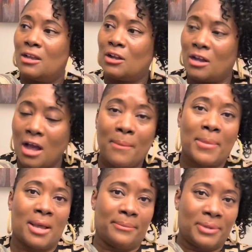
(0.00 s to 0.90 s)

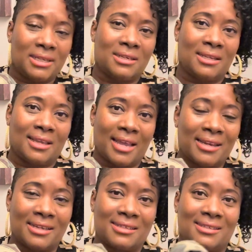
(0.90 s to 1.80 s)
completely
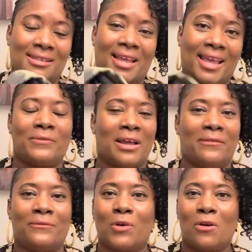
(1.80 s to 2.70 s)
endless. I've
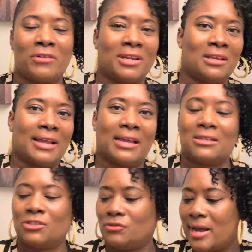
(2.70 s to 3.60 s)
already like
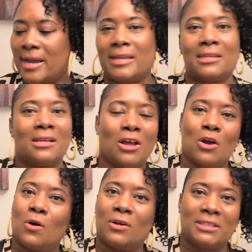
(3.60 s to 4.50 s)
tried
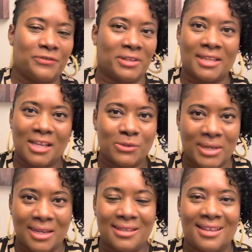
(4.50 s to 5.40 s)
on different things with
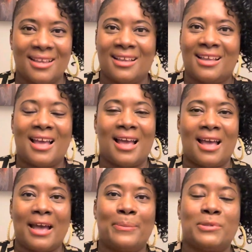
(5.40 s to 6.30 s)
it.
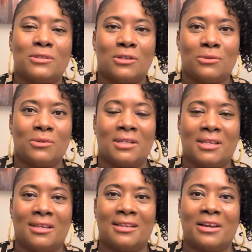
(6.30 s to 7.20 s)

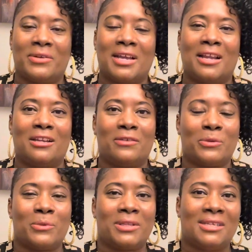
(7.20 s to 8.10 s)
Absolutely love it. I love it
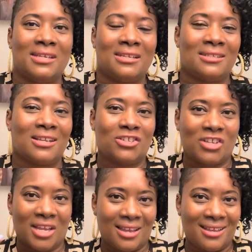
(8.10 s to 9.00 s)
with these
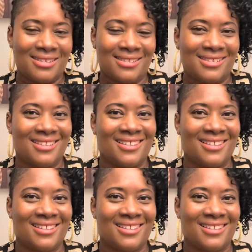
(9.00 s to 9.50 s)
shades